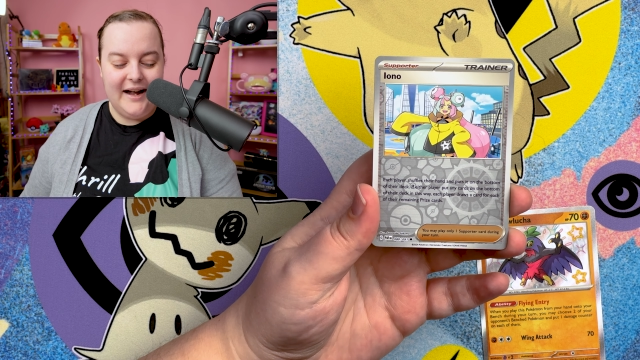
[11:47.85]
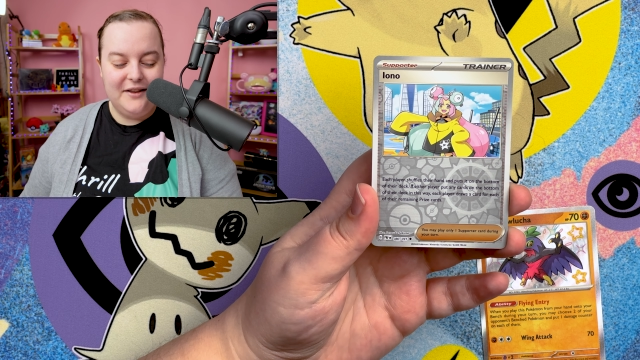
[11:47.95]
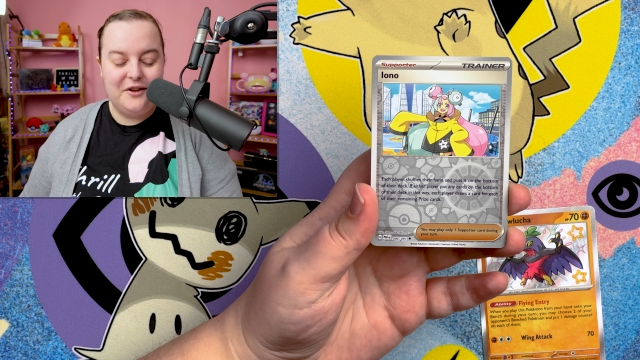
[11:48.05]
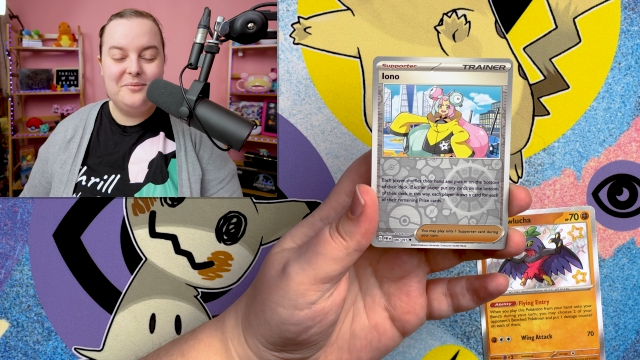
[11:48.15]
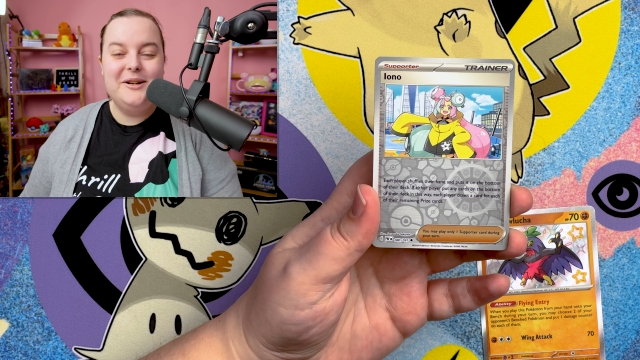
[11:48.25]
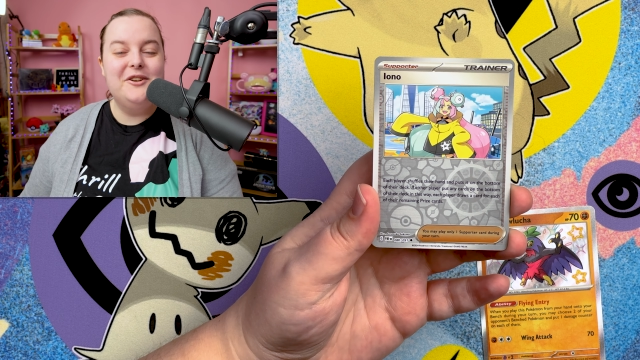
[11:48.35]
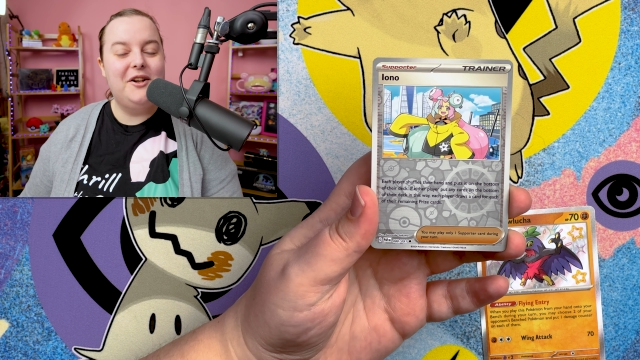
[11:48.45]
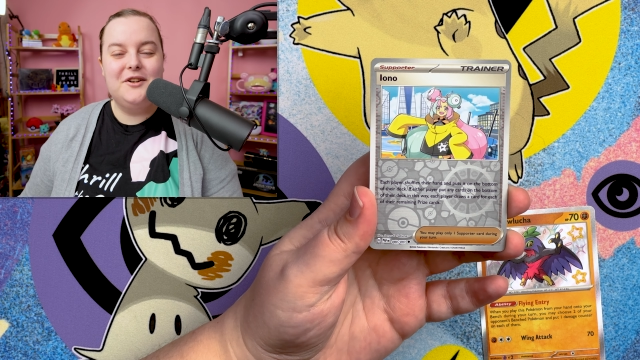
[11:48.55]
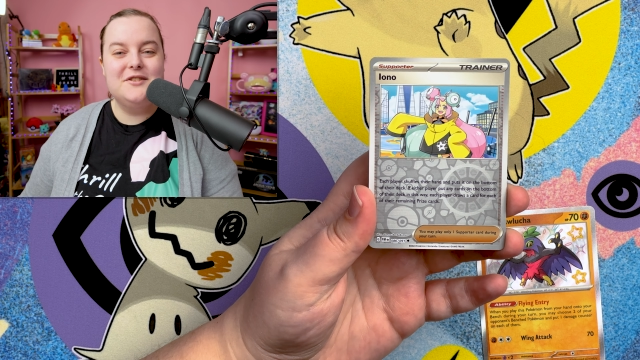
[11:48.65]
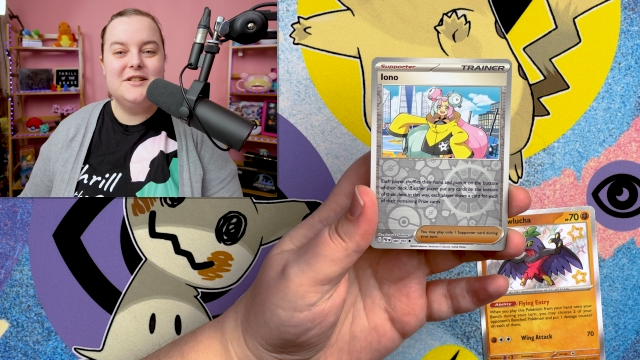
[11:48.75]
at
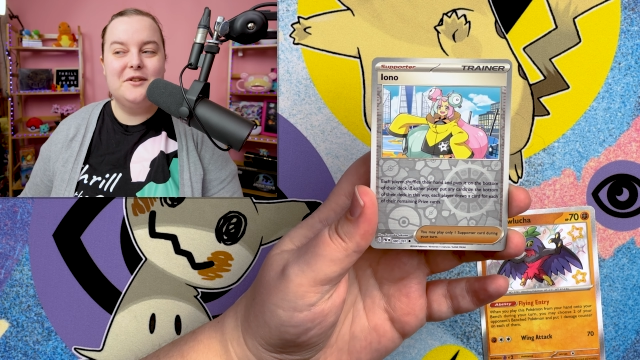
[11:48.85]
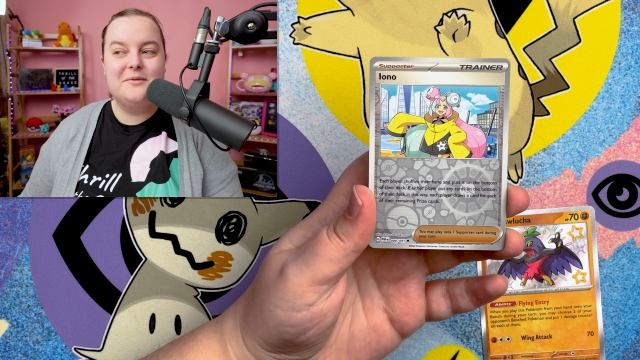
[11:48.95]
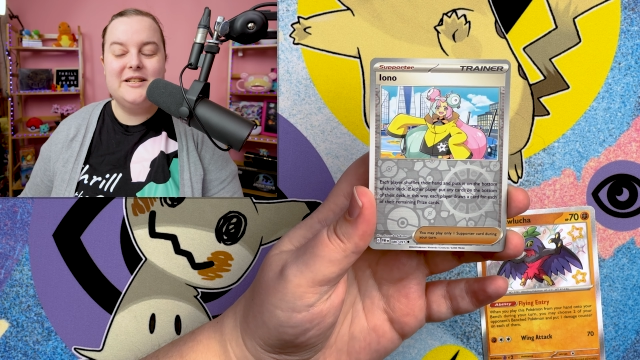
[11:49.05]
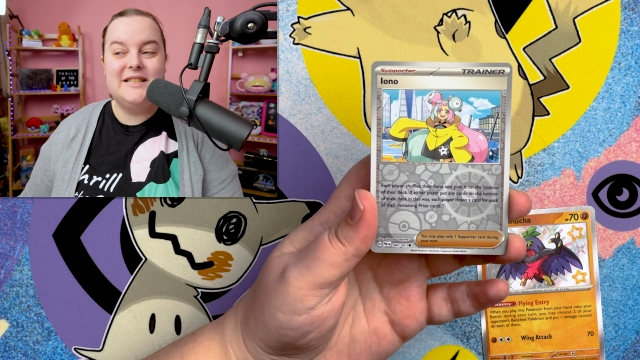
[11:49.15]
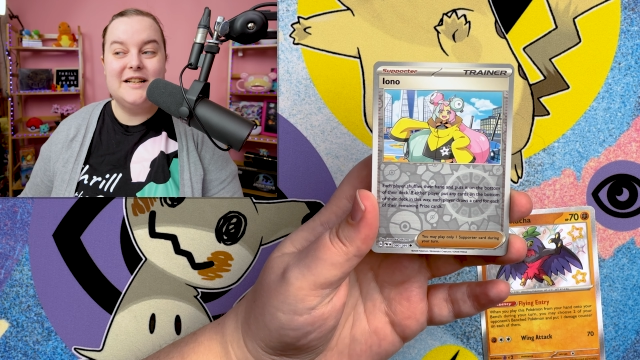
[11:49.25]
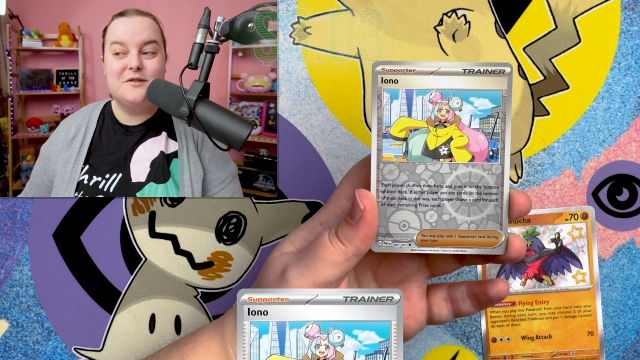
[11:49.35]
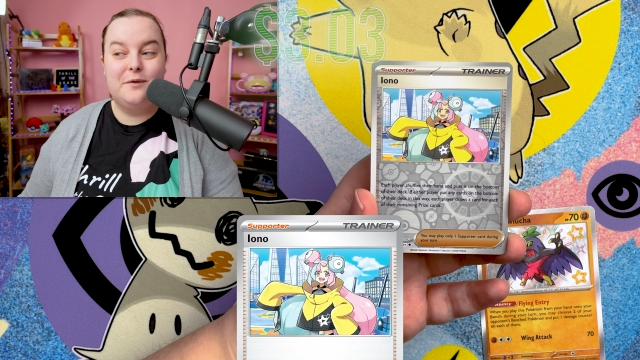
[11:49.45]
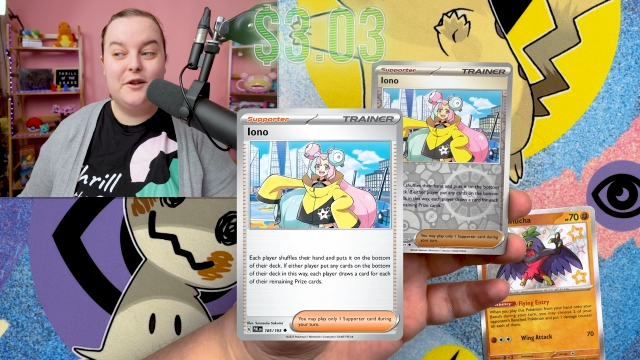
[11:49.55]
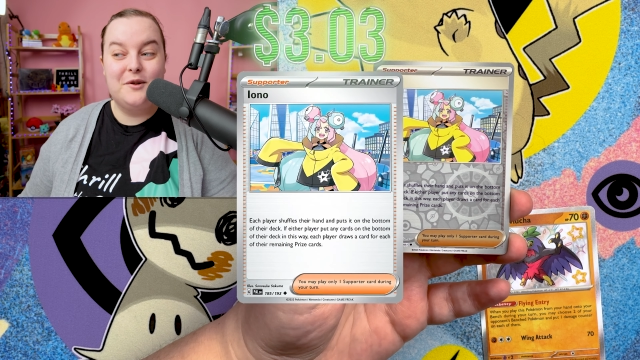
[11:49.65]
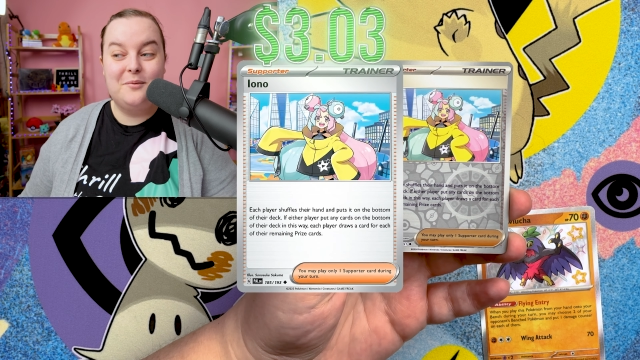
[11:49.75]
$3.03
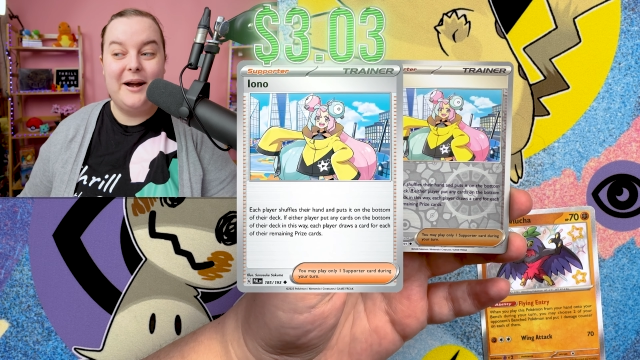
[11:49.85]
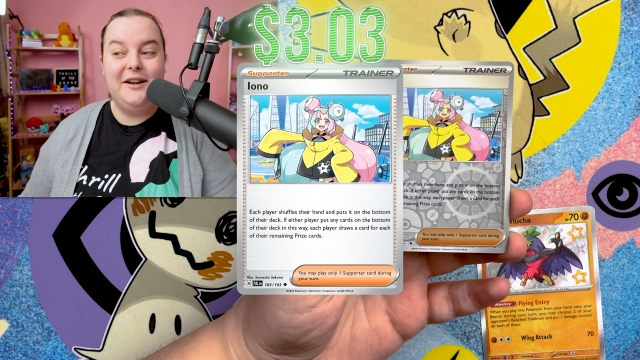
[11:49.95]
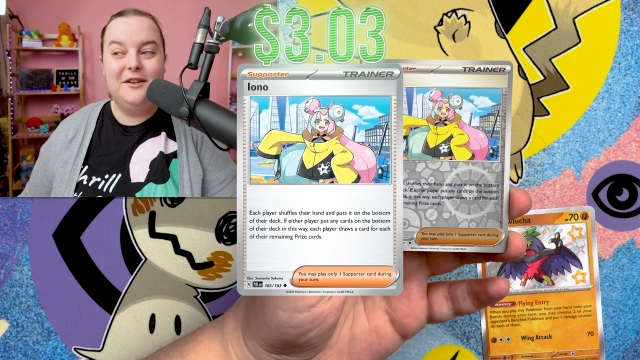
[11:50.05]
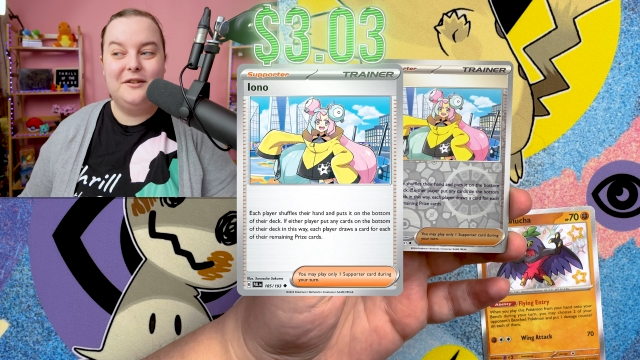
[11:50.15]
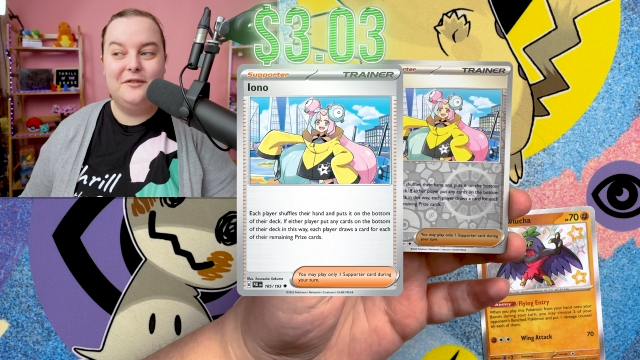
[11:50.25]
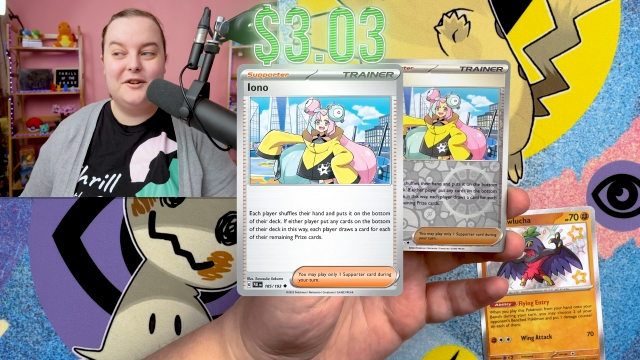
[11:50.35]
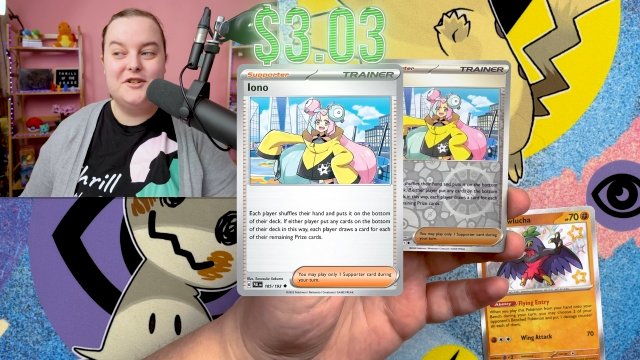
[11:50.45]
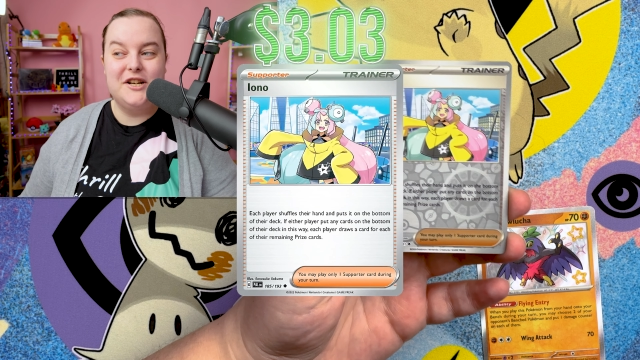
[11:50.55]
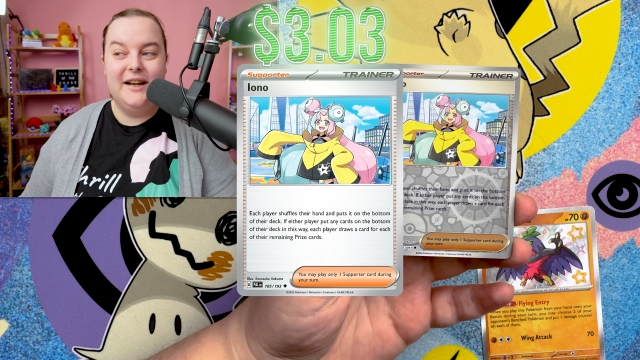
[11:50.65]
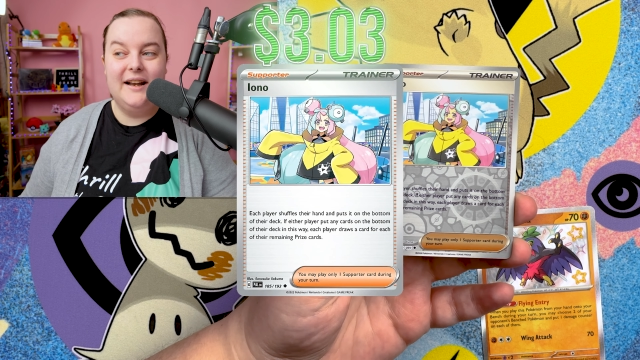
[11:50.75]
for the regular
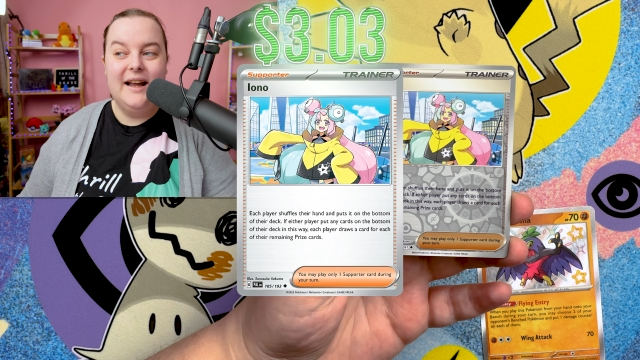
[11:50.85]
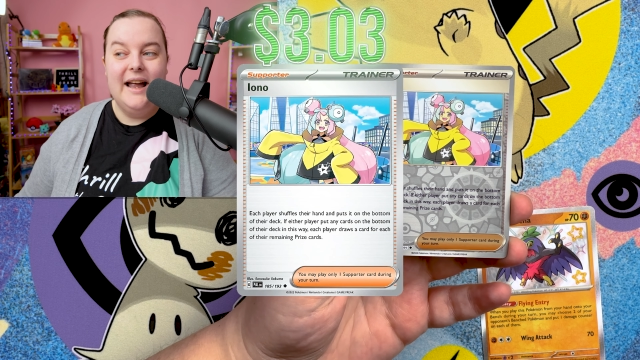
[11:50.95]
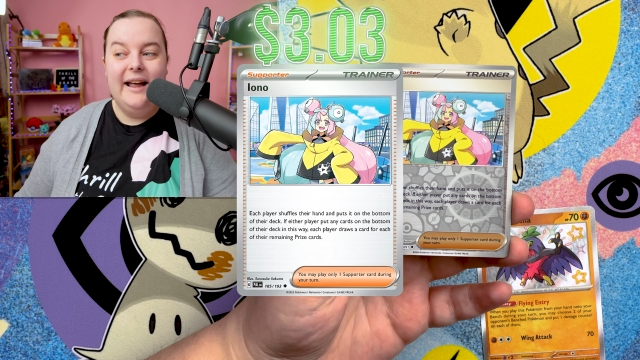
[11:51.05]
version.